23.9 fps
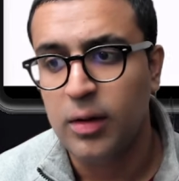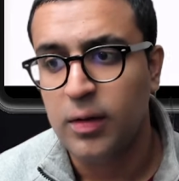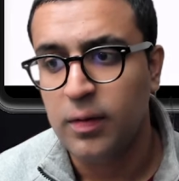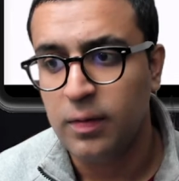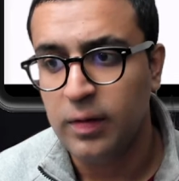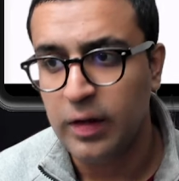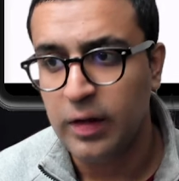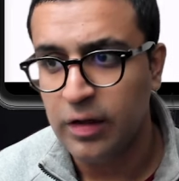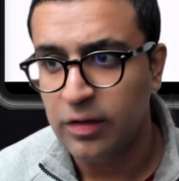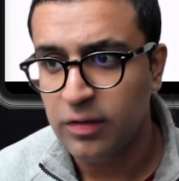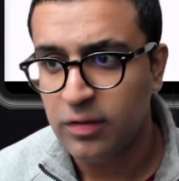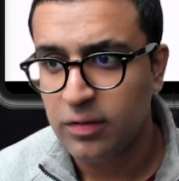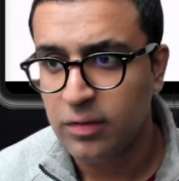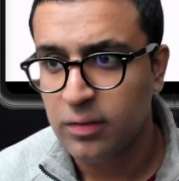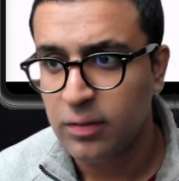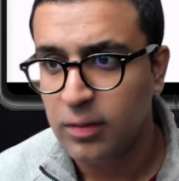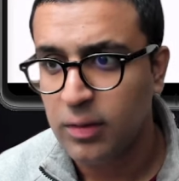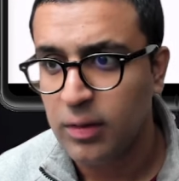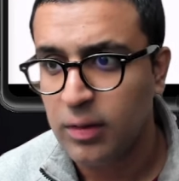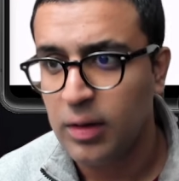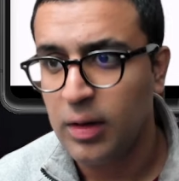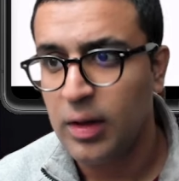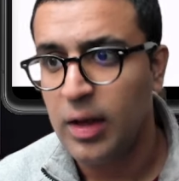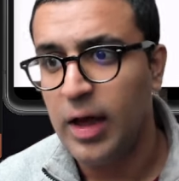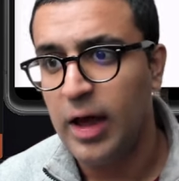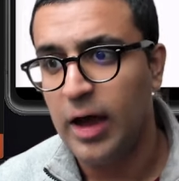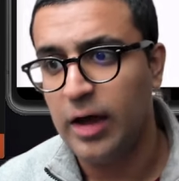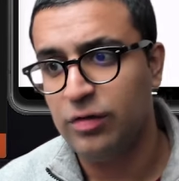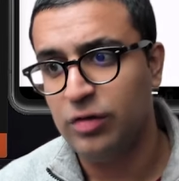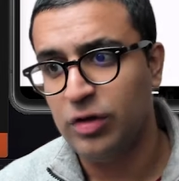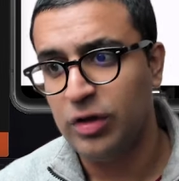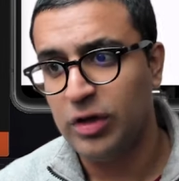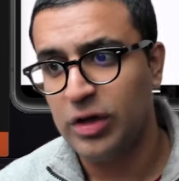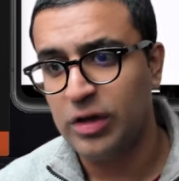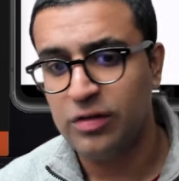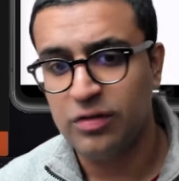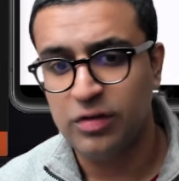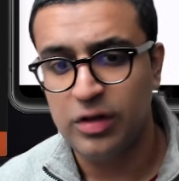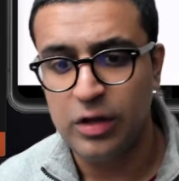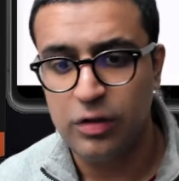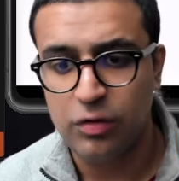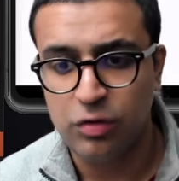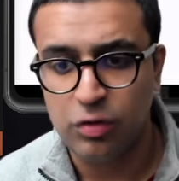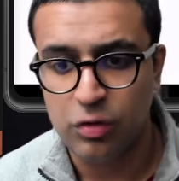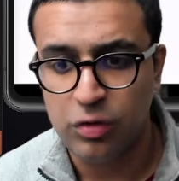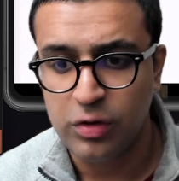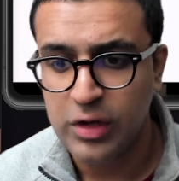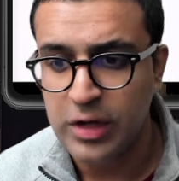this, as you can see.
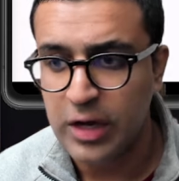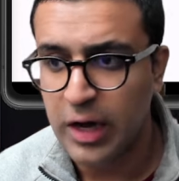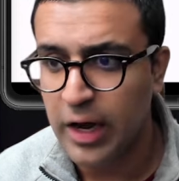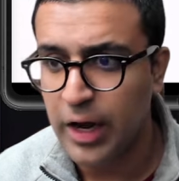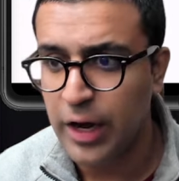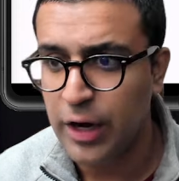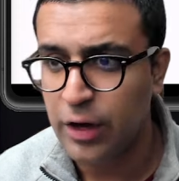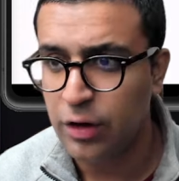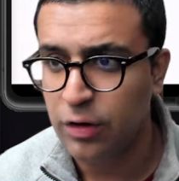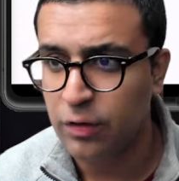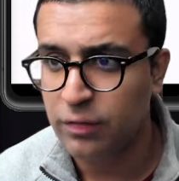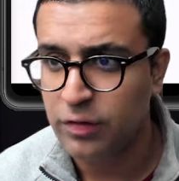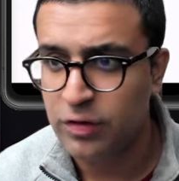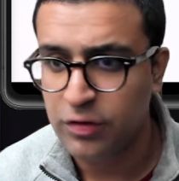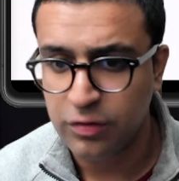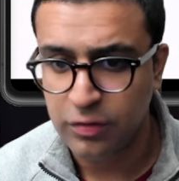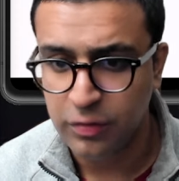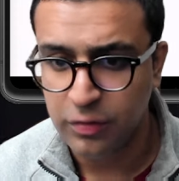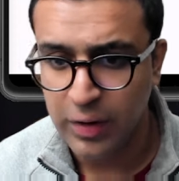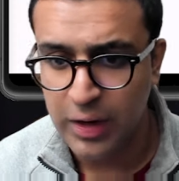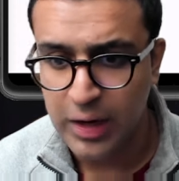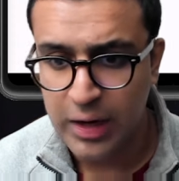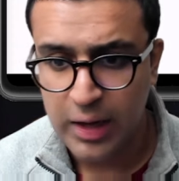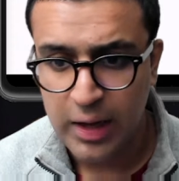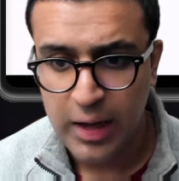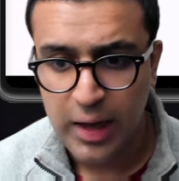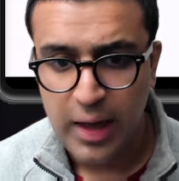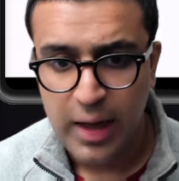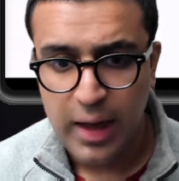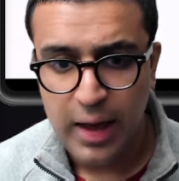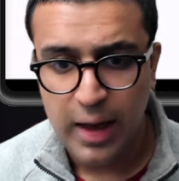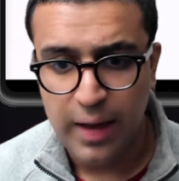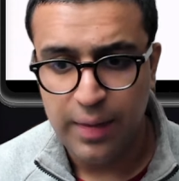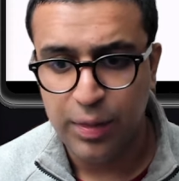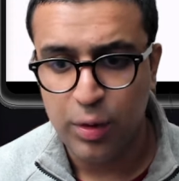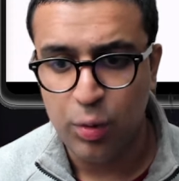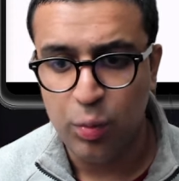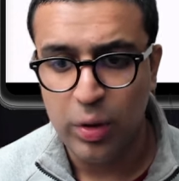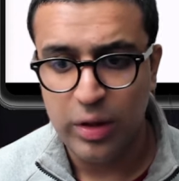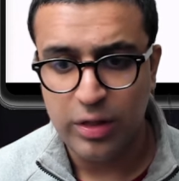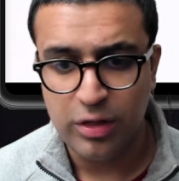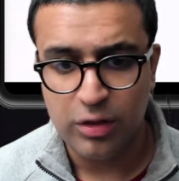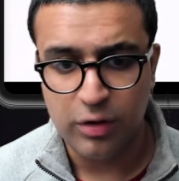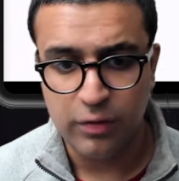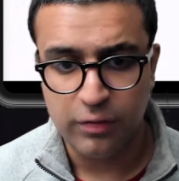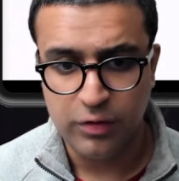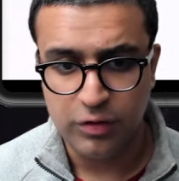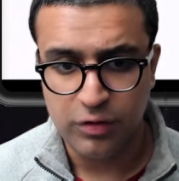So the height of the screen and the
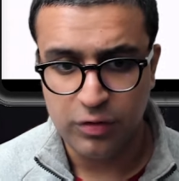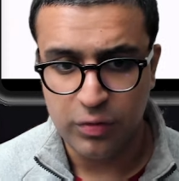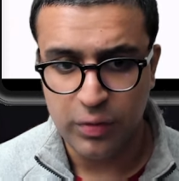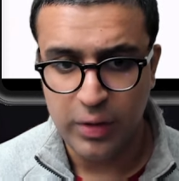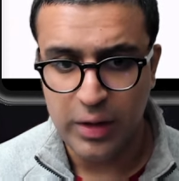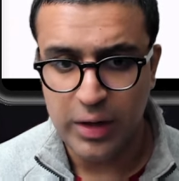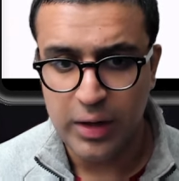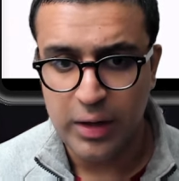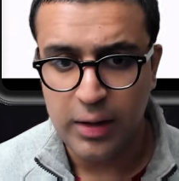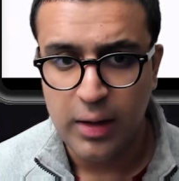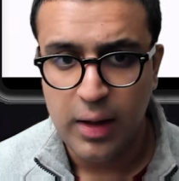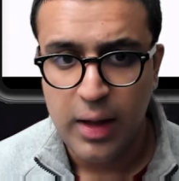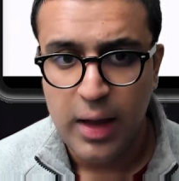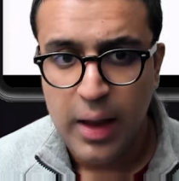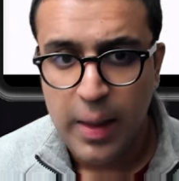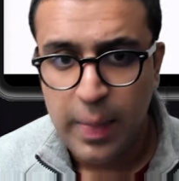width of the screen.